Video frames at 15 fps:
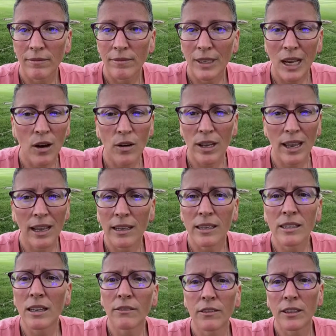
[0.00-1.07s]
Oh yeah, you
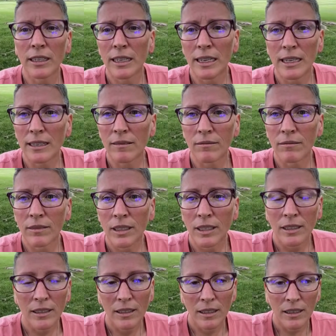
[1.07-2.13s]
definitely need,
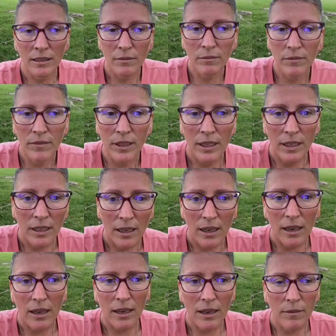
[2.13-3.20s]

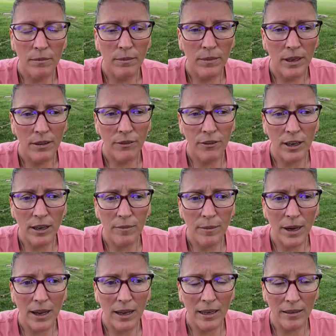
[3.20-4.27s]
friend of
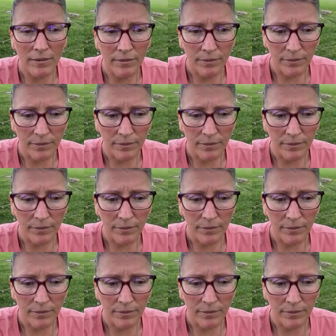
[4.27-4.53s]
mine,